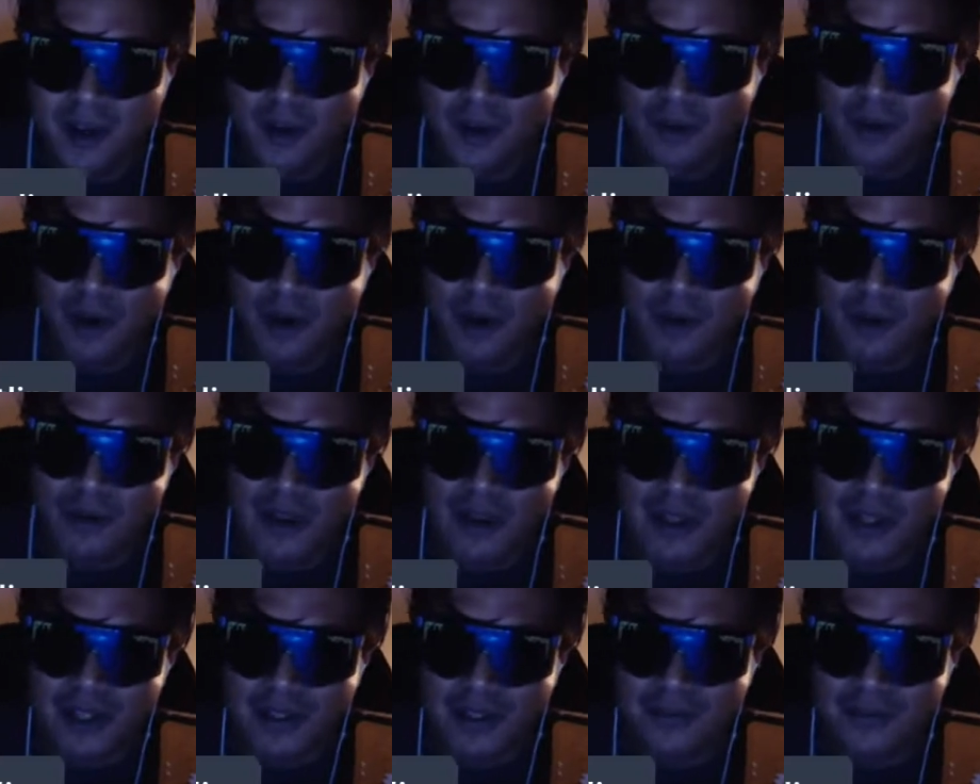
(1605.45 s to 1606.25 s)
World
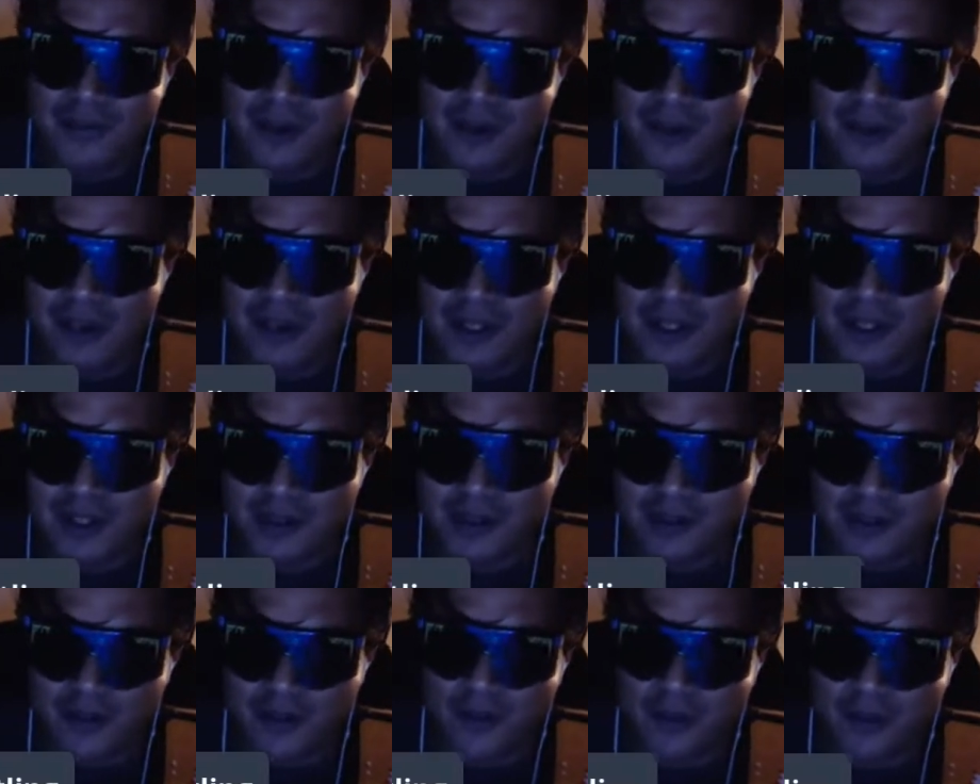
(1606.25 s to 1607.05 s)
Wrestling
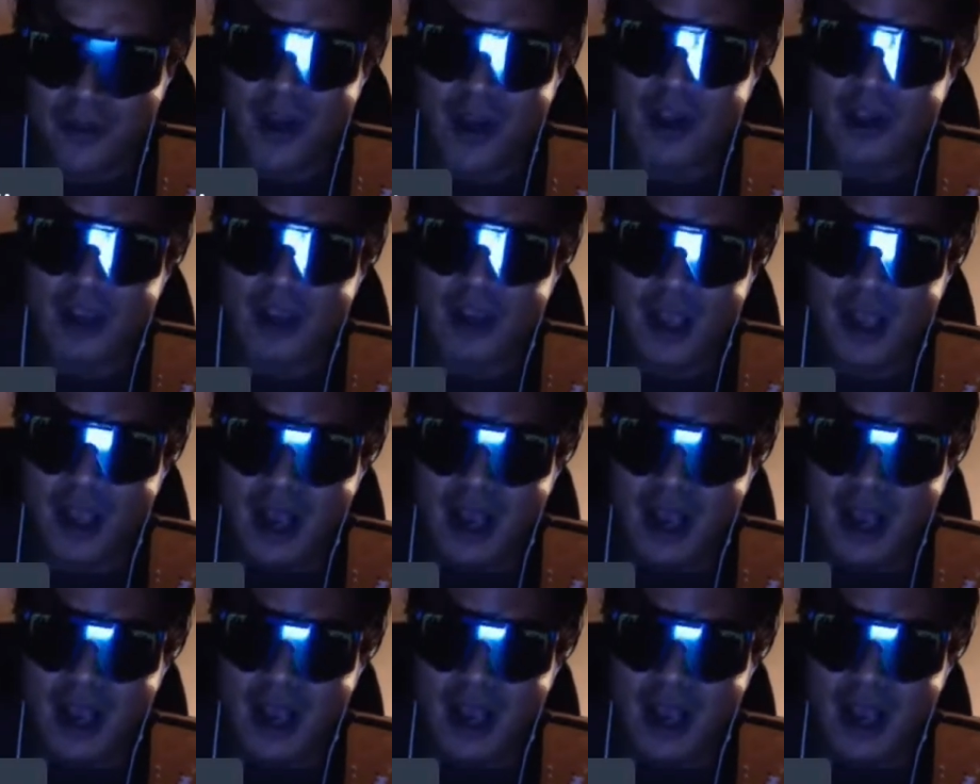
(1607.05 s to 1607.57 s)
Federation. Ron,